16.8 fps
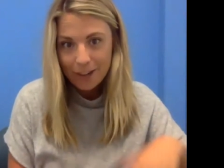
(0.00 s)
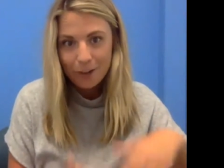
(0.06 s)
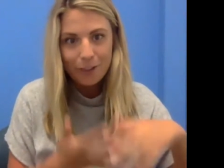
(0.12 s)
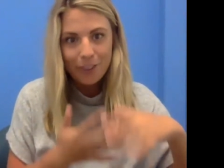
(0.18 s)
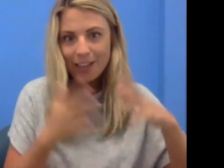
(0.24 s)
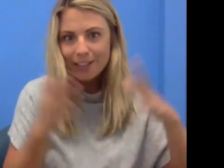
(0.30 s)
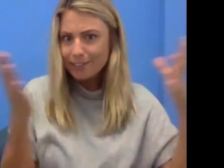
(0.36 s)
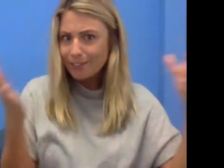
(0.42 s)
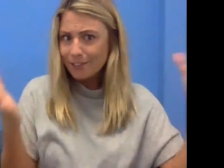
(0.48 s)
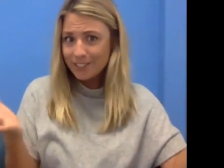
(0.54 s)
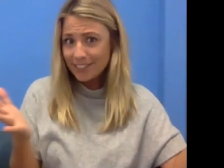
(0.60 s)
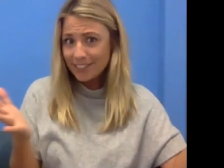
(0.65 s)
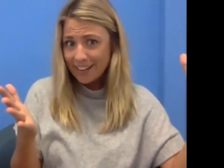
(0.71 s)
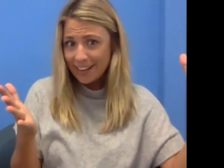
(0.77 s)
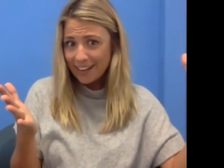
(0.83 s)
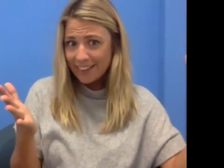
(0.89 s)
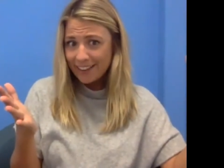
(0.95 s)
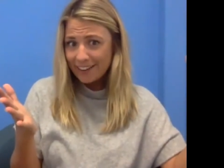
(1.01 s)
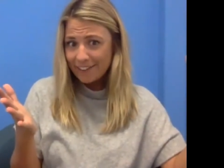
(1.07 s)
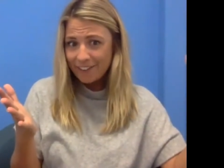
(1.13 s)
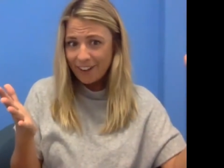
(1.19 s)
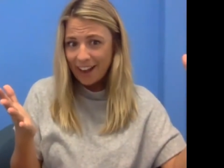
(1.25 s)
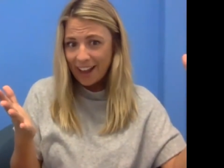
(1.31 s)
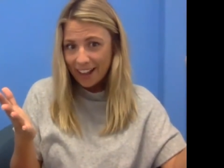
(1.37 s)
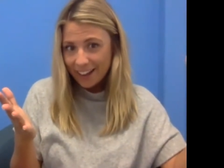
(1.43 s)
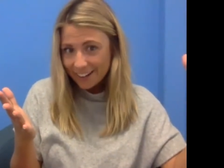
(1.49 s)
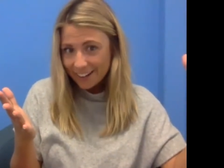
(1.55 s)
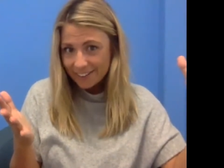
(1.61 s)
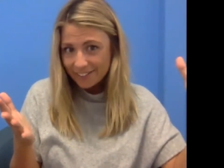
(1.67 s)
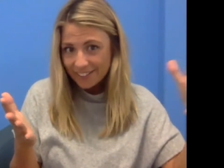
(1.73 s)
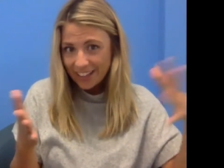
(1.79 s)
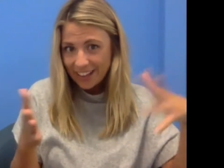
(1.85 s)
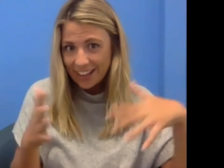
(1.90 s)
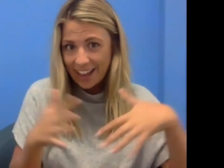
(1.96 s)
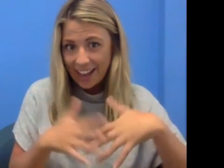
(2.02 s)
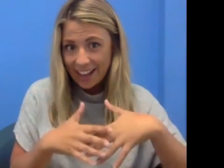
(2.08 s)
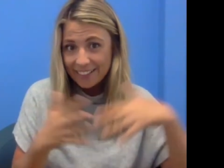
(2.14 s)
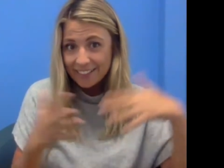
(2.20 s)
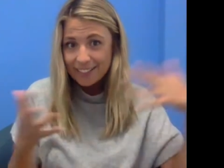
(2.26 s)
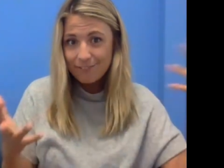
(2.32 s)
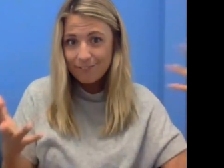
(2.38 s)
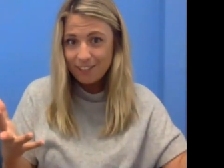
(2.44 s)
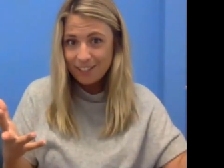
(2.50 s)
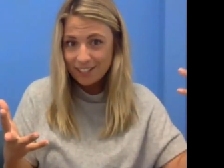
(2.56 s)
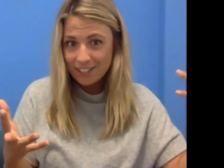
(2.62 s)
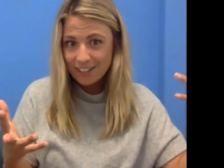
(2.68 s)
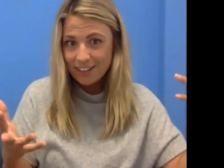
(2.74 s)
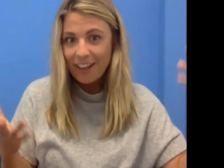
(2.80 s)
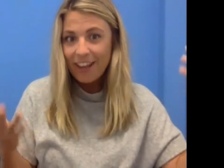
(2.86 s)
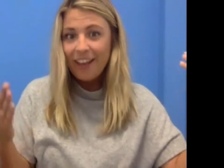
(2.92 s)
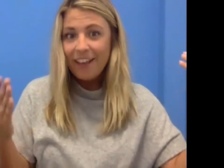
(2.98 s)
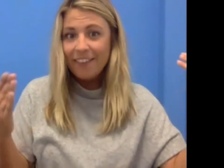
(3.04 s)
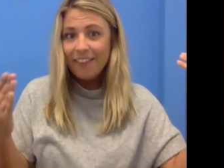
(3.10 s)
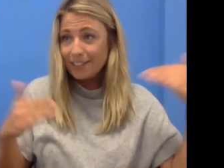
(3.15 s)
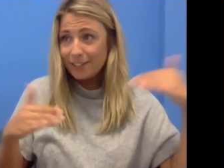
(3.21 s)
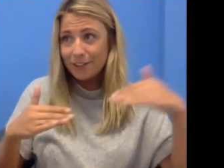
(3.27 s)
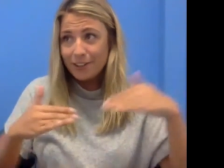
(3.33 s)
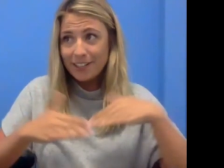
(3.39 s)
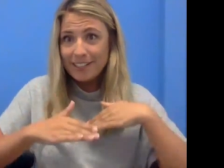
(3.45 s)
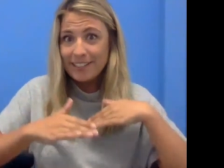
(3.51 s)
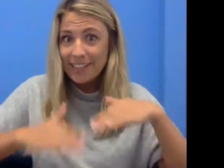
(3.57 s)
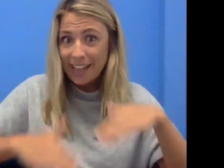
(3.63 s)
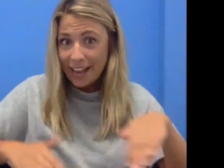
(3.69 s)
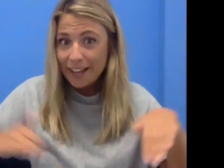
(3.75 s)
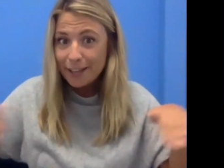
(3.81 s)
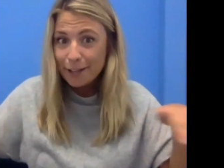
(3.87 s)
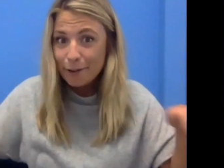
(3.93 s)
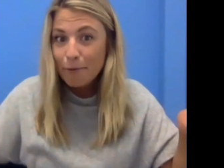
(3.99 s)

And that's not to say that if I hadn't have like had this vision, that's not exactly